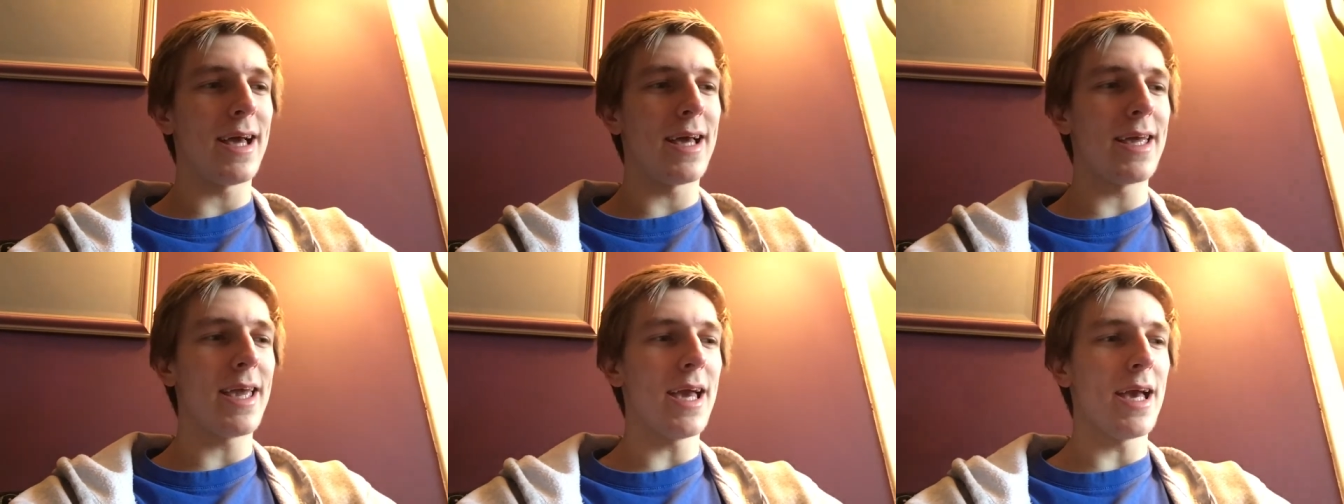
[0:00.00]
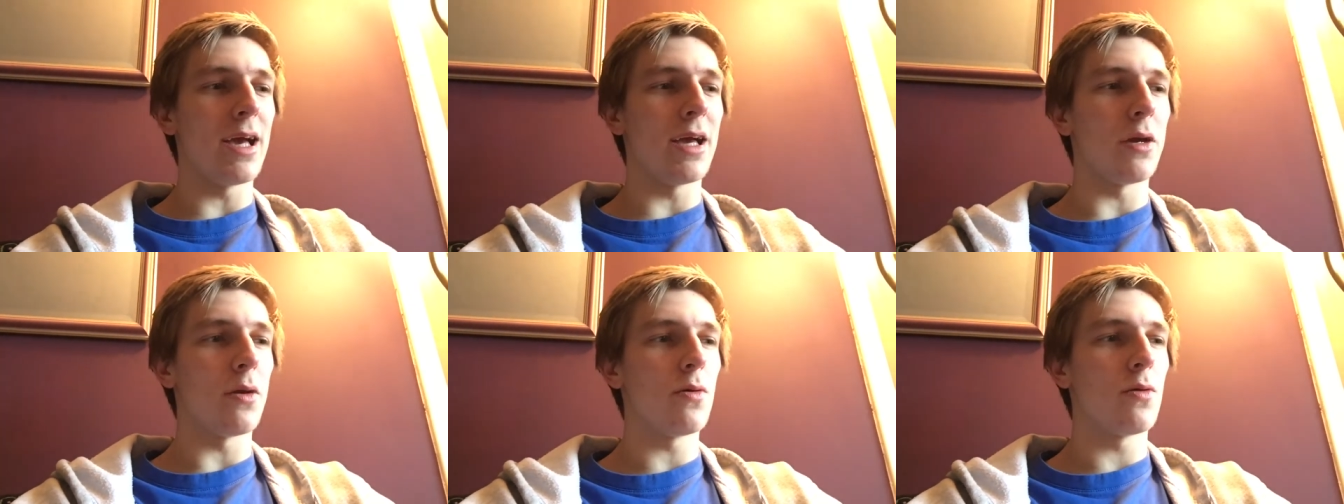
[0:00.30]

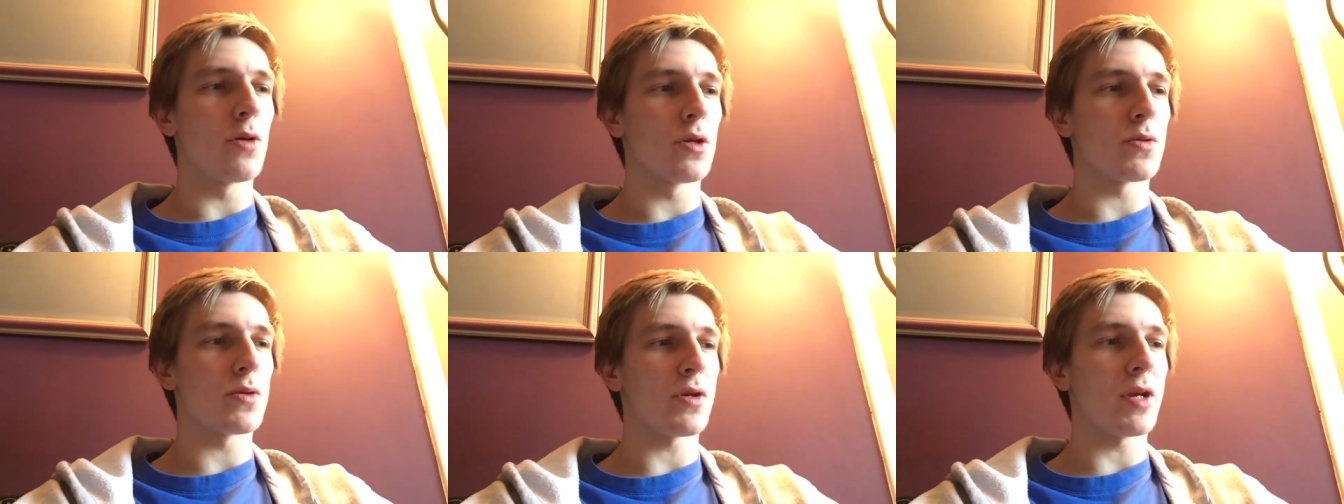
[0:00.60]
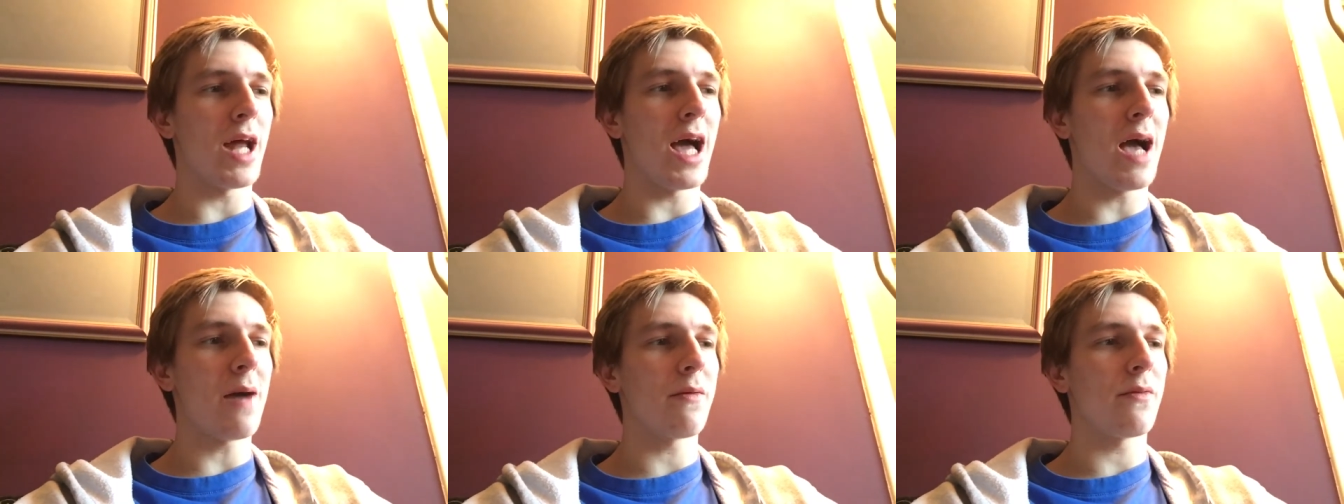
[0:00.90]
yeah, who knows what's going
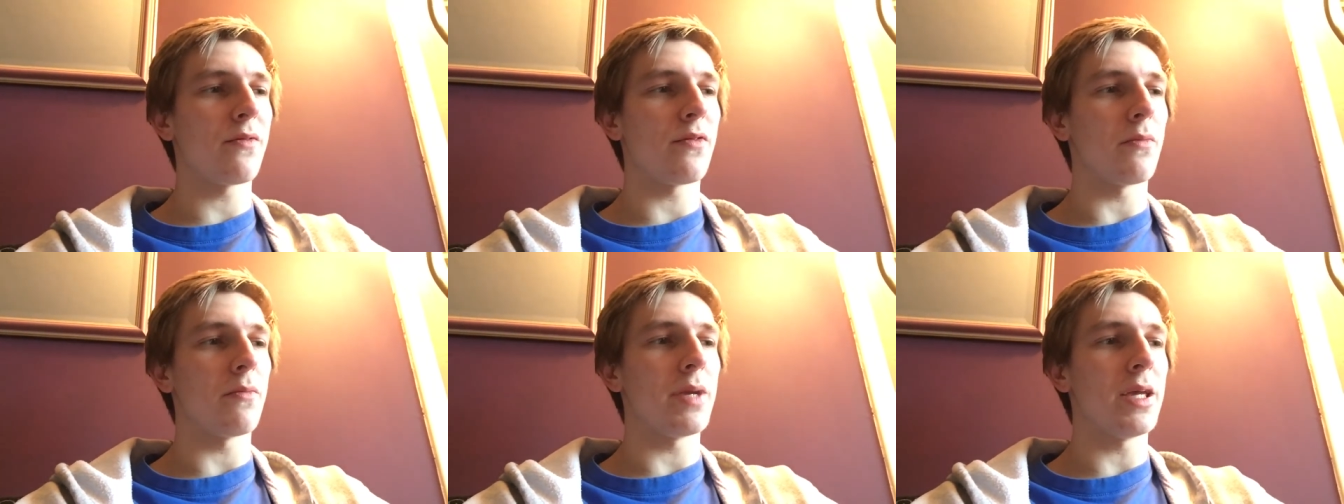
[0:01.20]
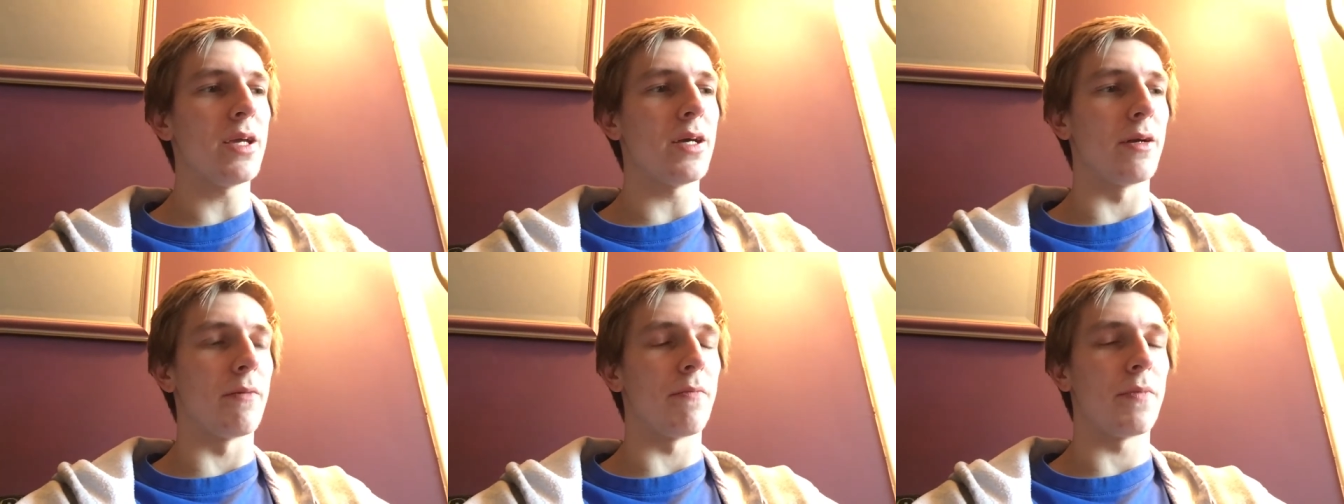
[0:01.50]
to happen from
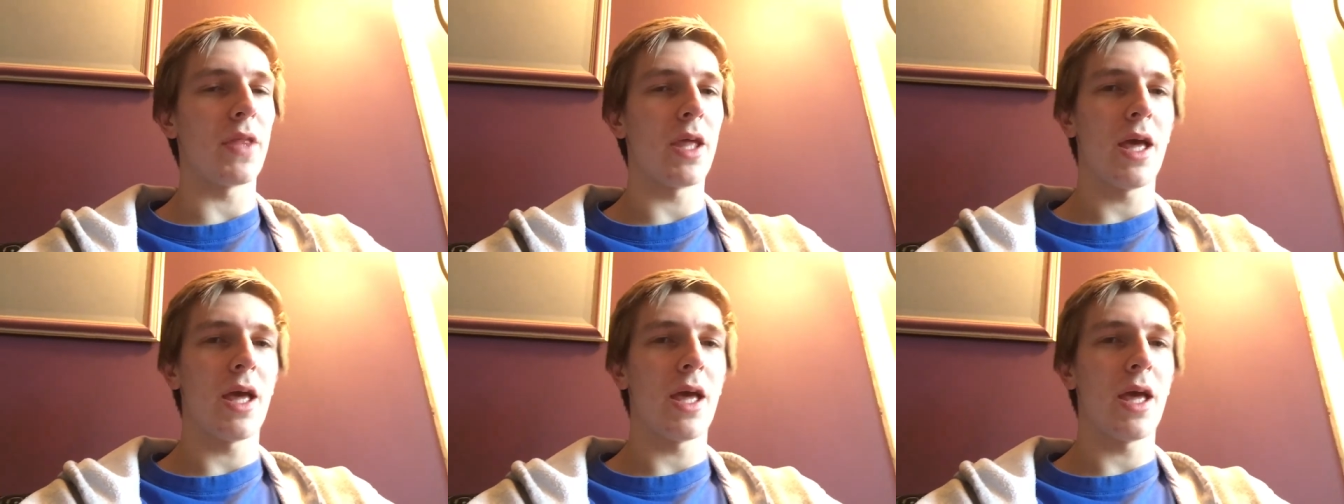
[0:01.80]
here.